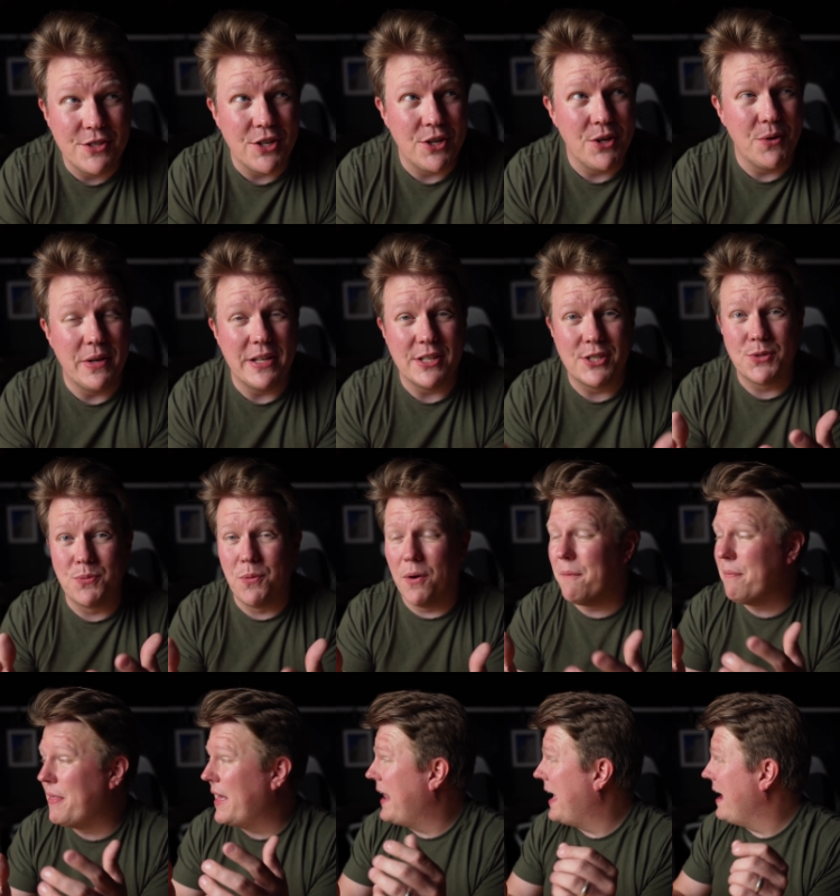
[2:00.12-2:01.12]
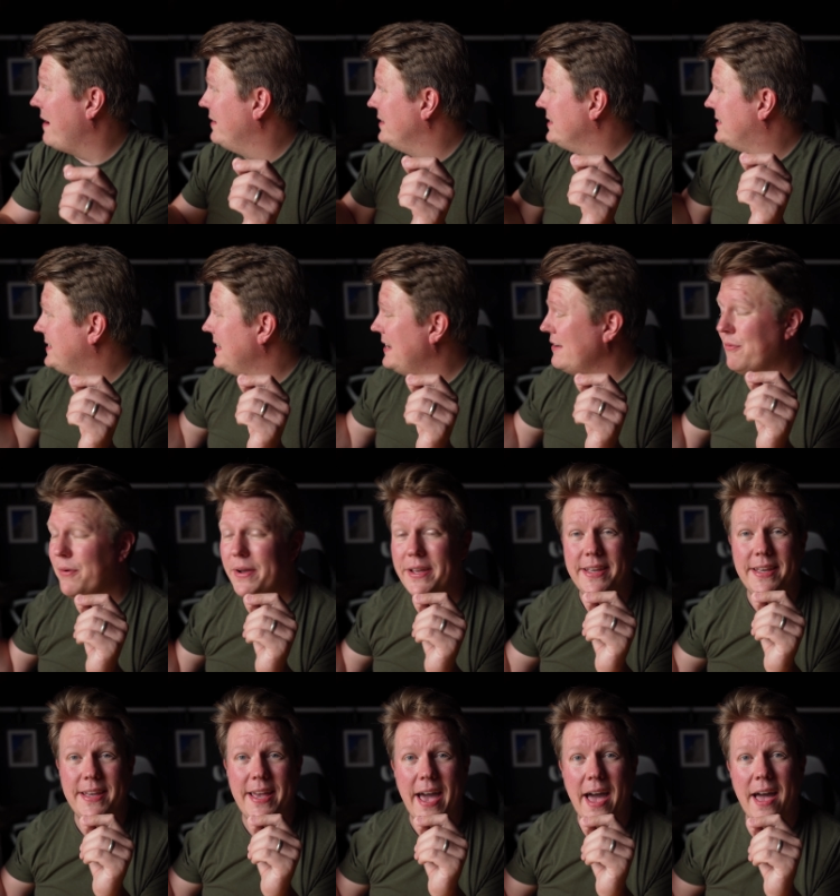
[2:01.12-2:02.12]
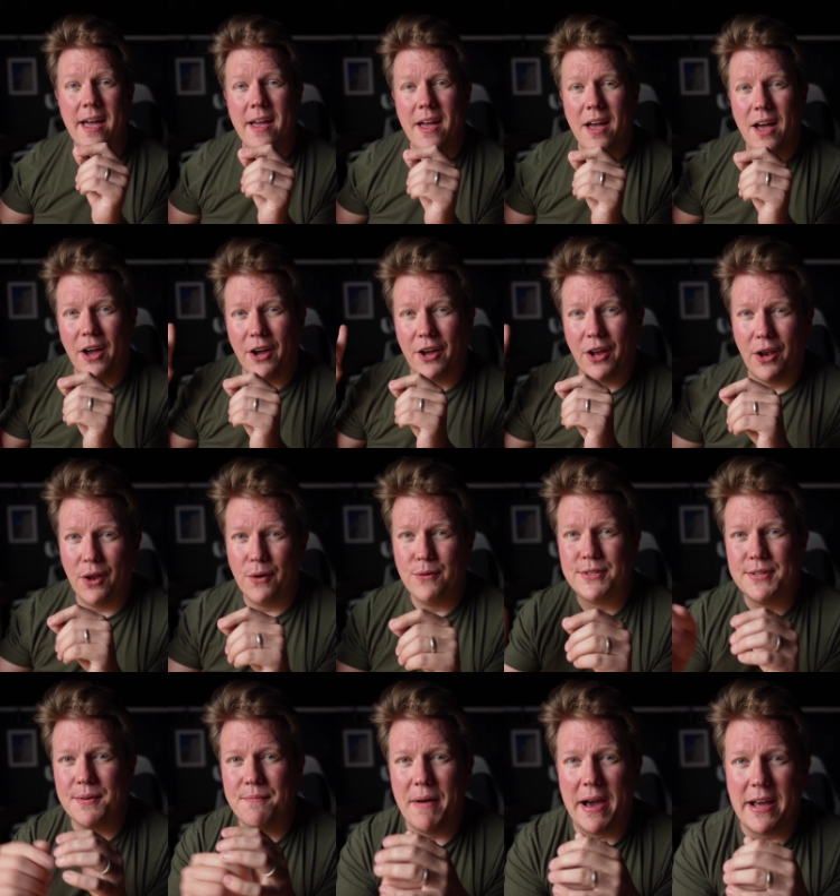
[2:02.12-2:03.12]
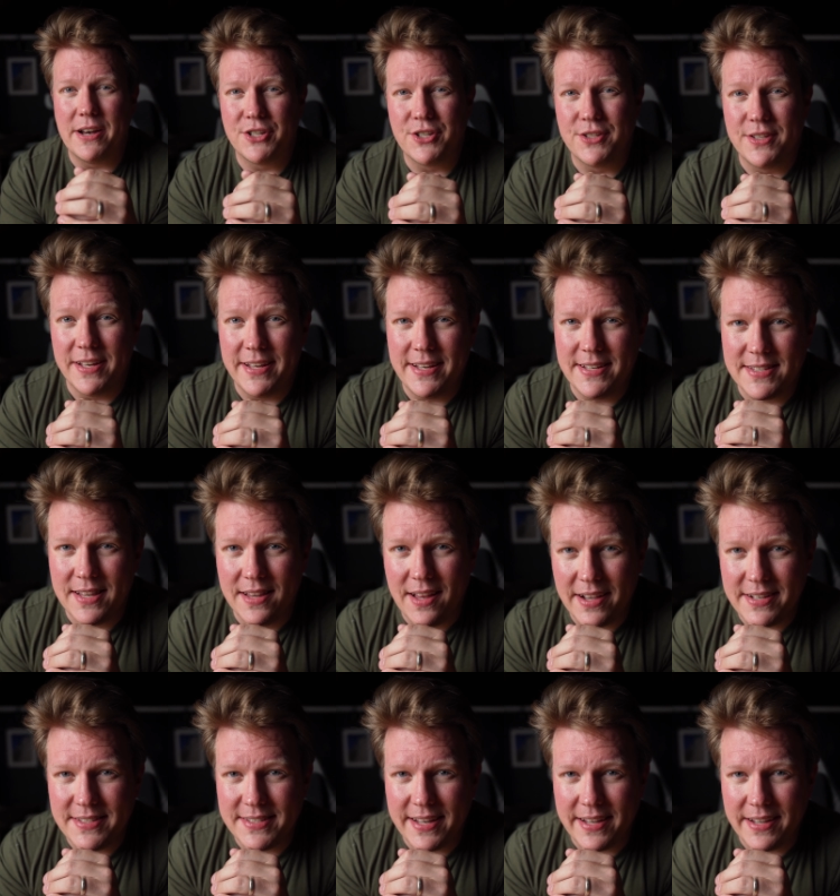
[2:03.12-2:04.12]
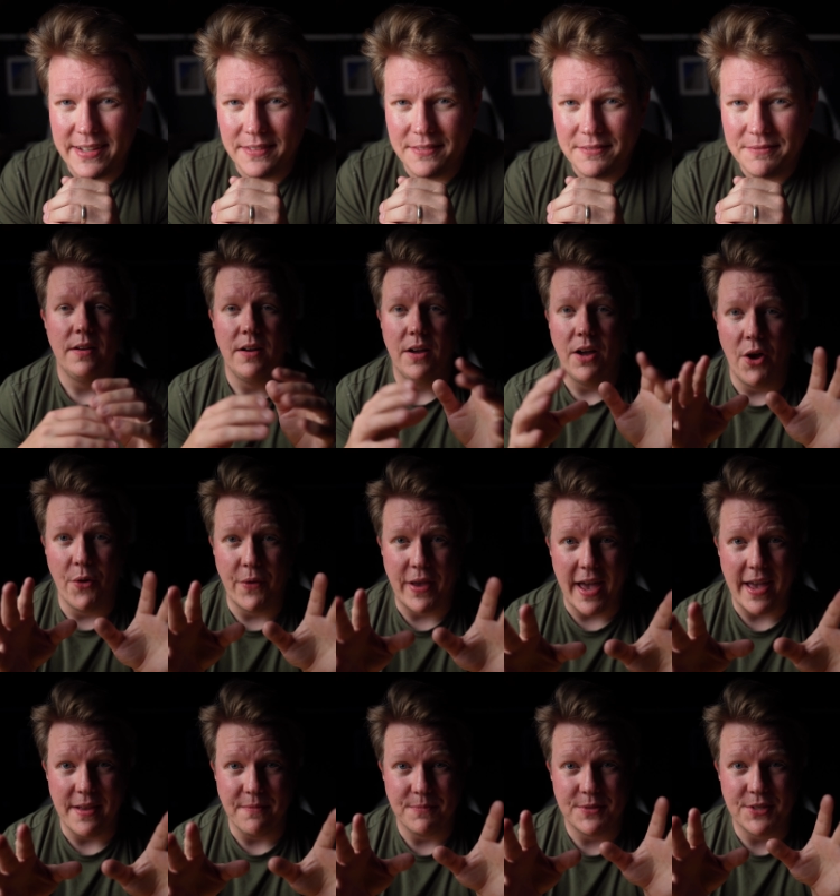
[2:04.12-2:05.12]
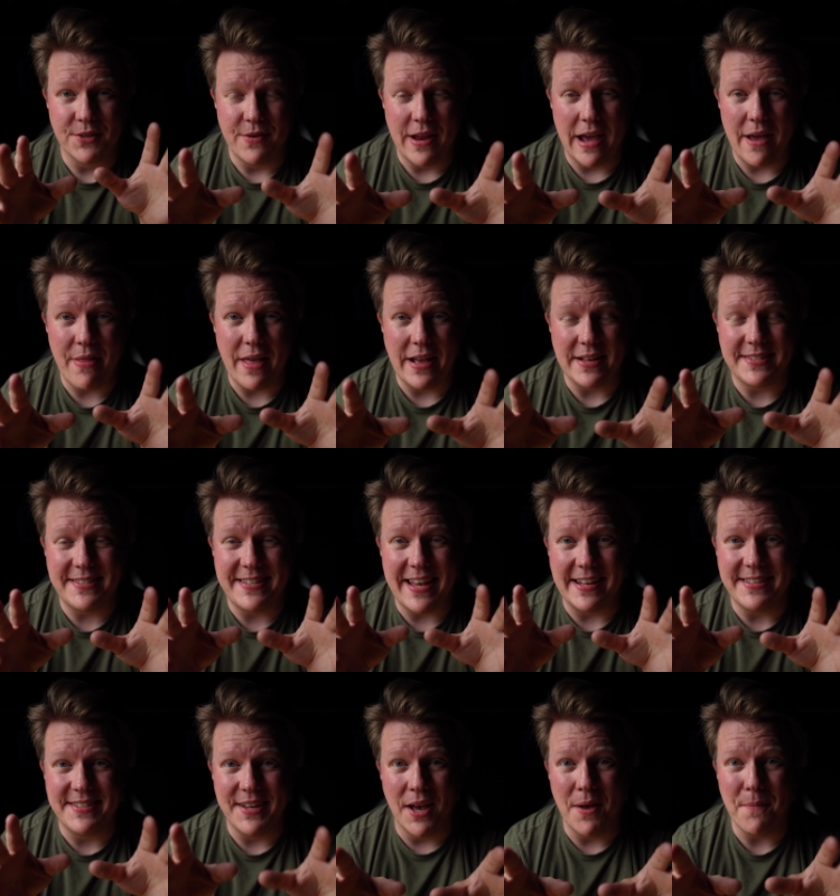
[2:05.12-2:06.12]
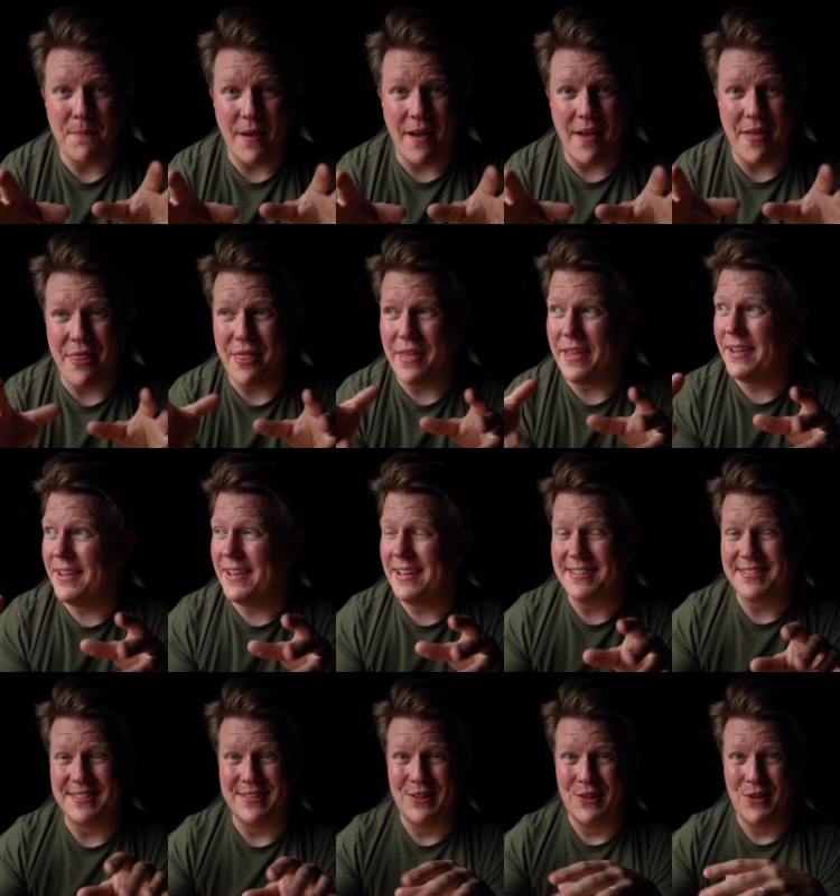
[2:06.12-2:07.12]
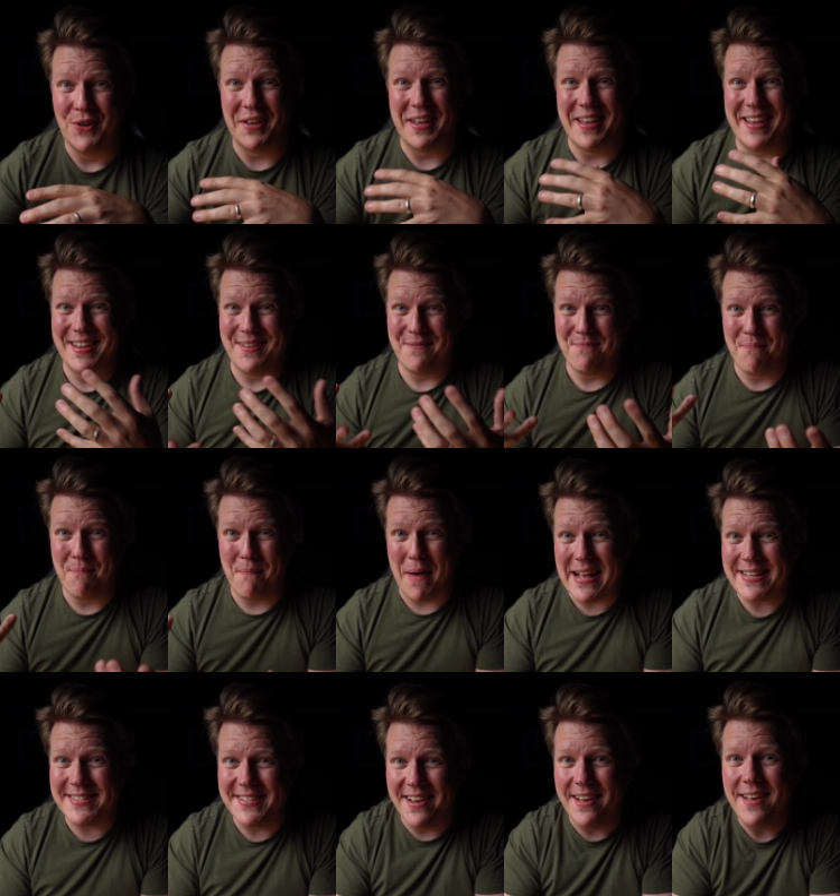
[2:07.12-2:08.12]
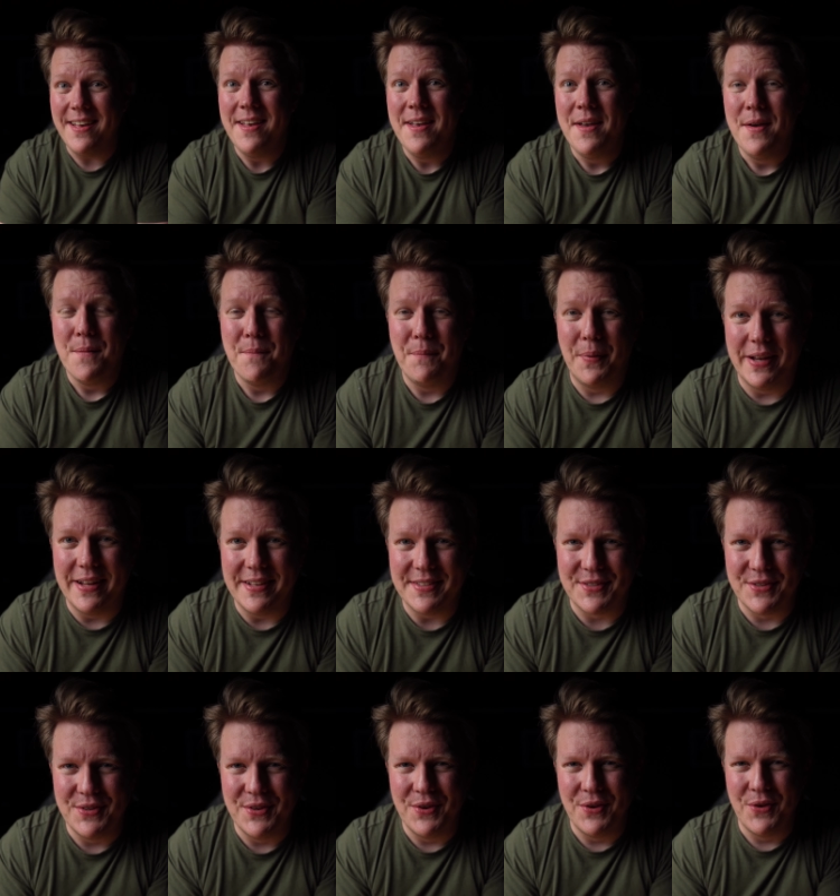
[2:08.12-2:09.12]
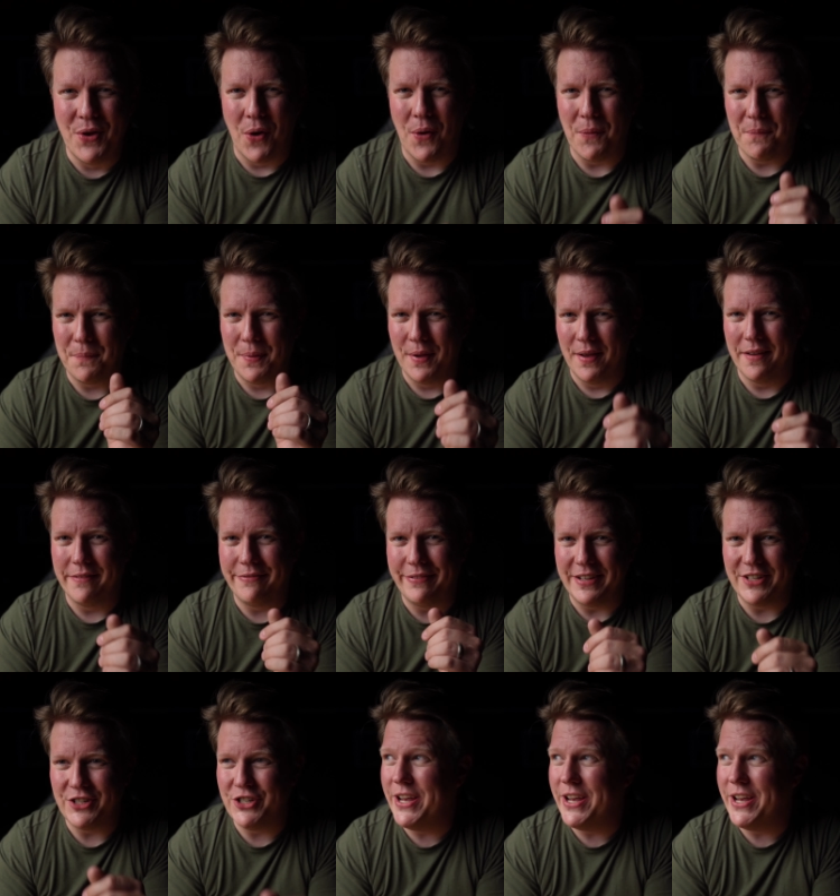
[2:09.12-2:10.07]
to do is swap that out and see if we can get a closer match to his lighting. Okay, so now that's set up, I think it's looking better, but it's not perfect